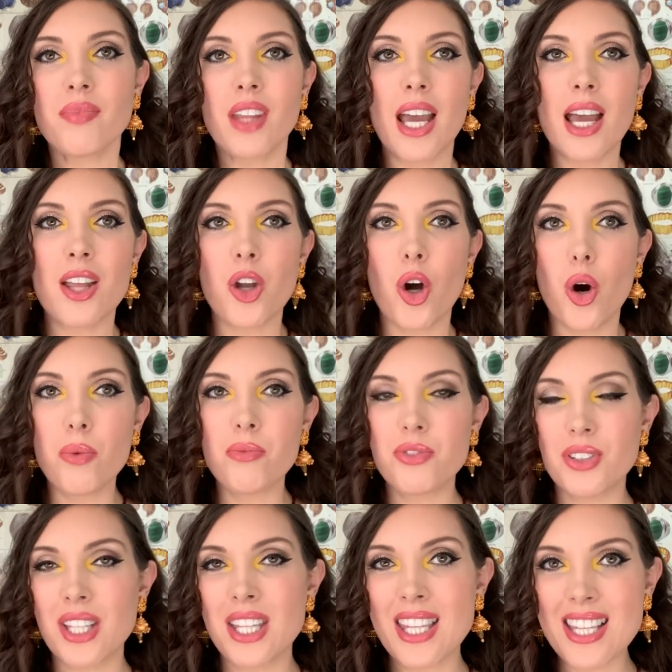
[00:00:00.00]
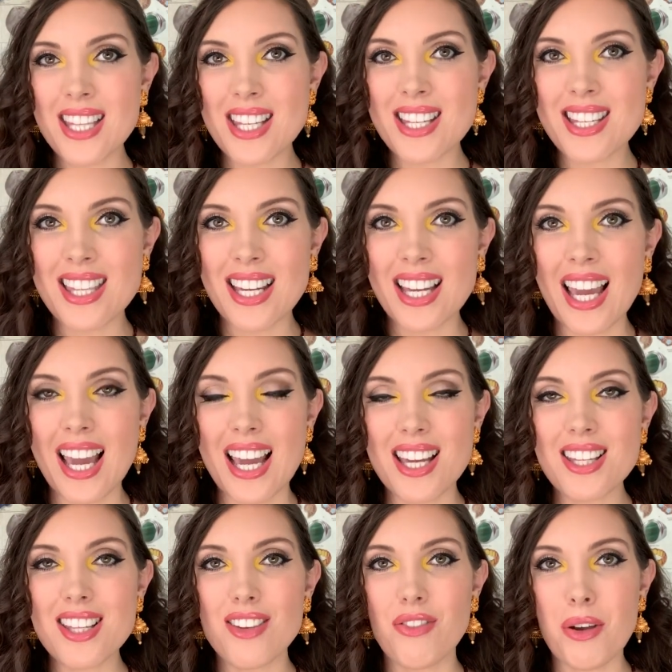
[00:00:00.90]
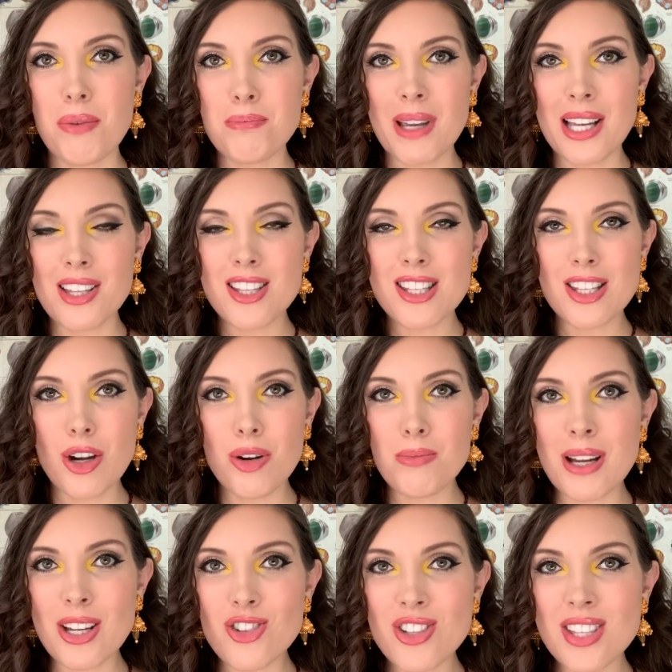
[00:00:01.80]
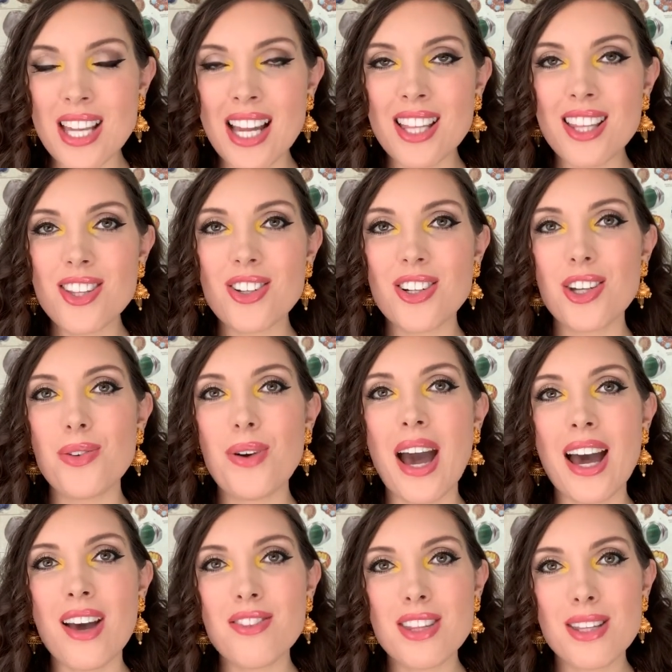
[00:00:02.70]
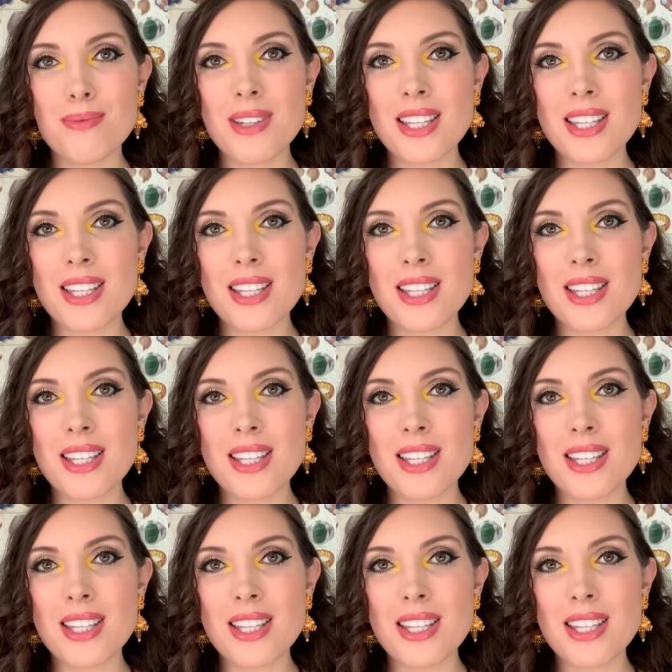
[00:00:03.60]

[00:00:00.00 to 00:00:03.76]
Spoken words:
and hopefully this is the case, if it made so much sense, or you have some